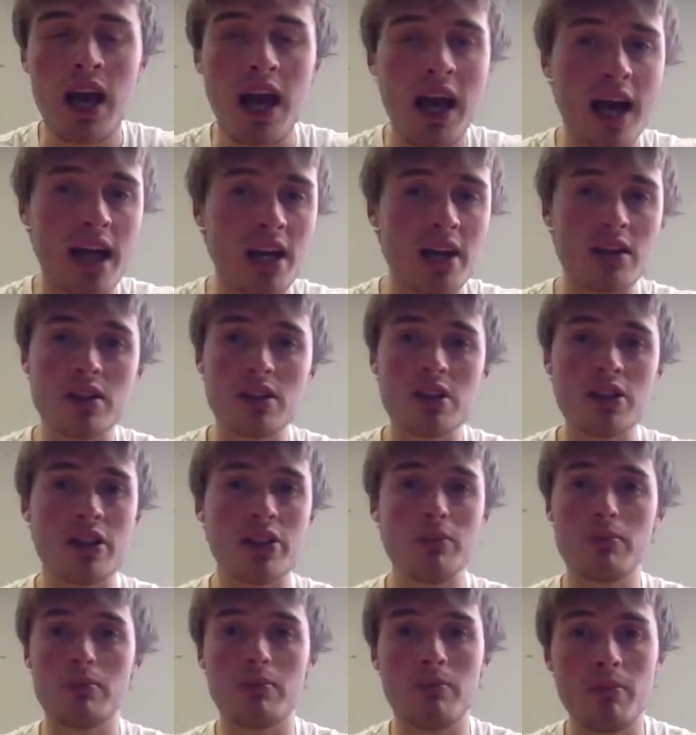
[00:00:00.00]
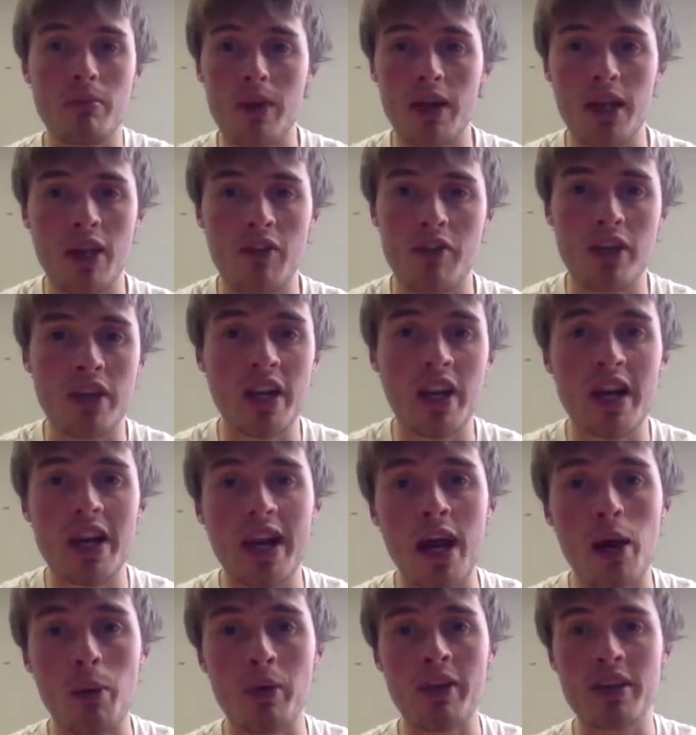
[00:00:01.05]
And if you need any
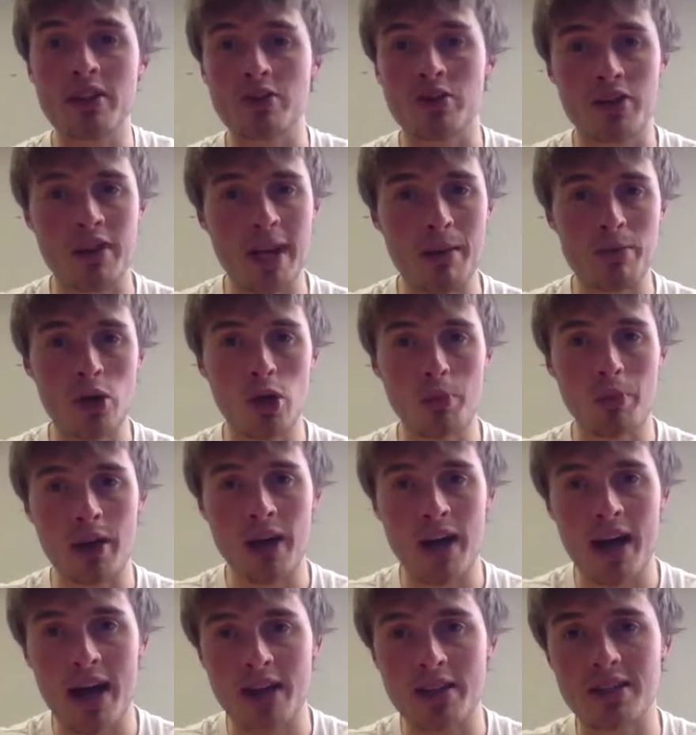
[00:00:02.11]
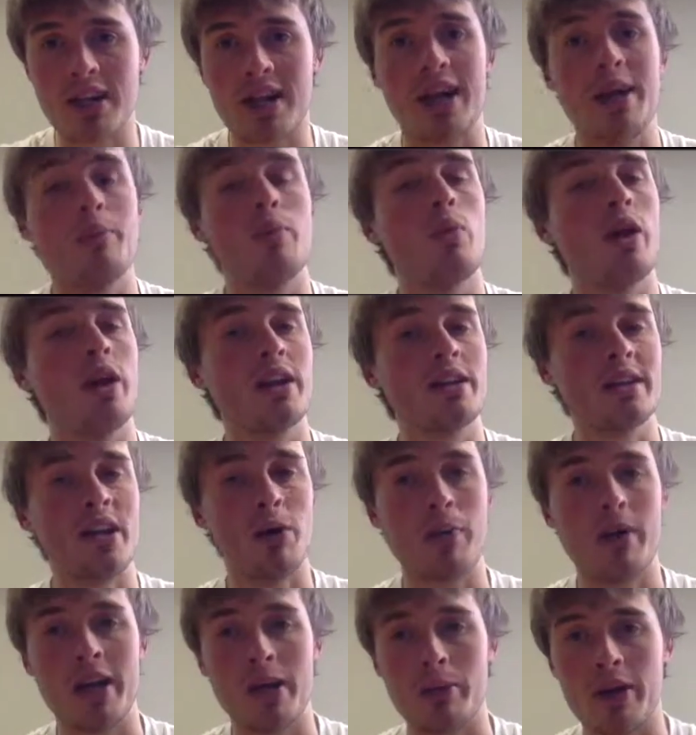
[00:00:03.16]
help with this, just hit me up and ask. I'm willing to
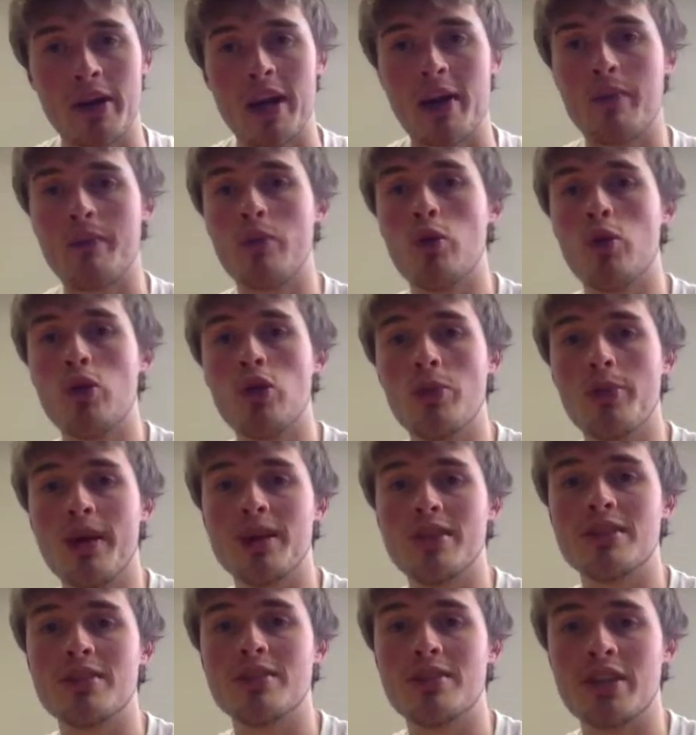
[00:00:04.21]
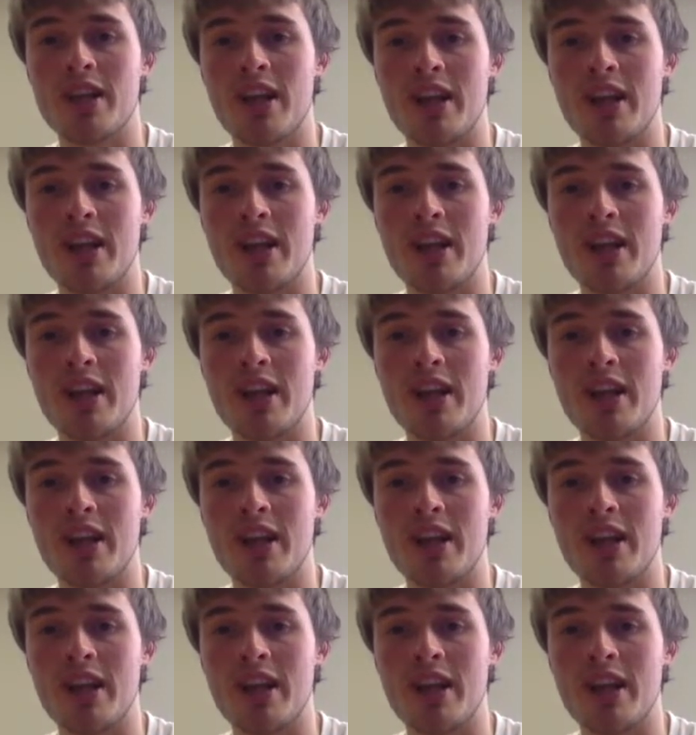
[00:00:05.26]
help anybody out. All the best. See you